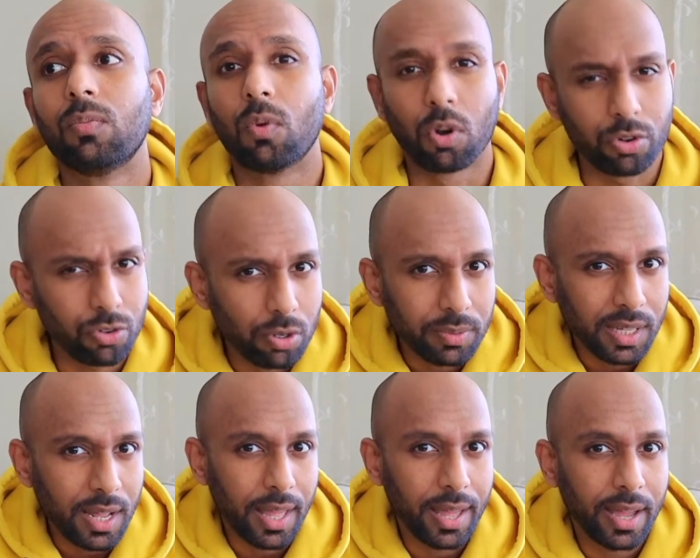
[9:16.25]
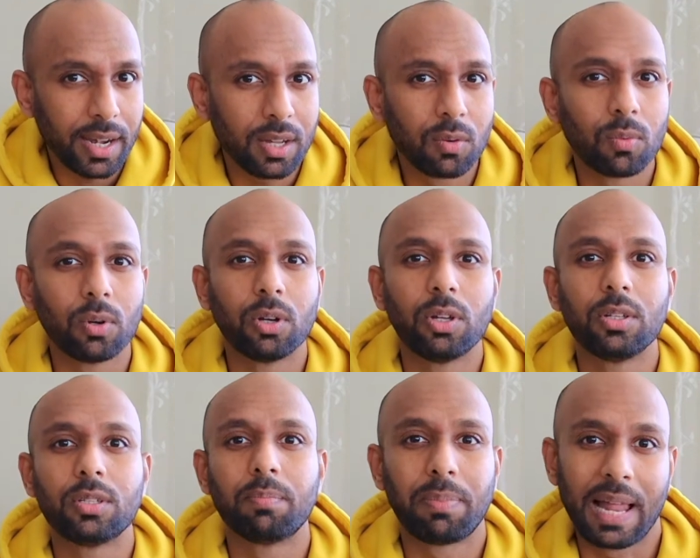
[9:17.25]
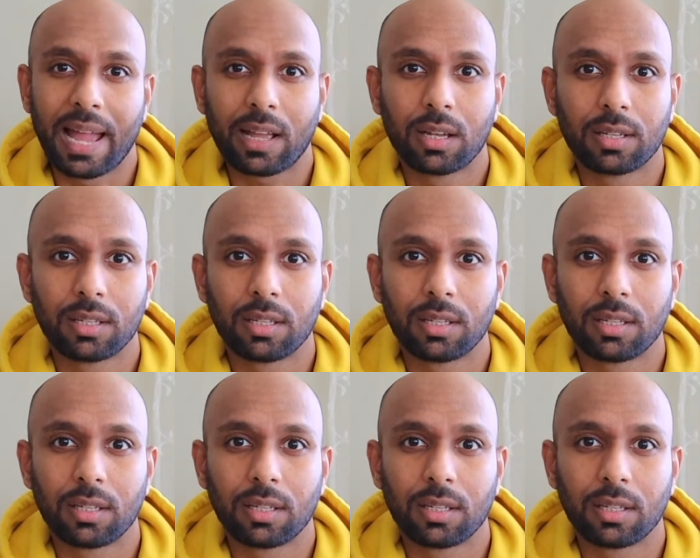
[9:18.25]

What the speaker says: wardrobe that I had was black,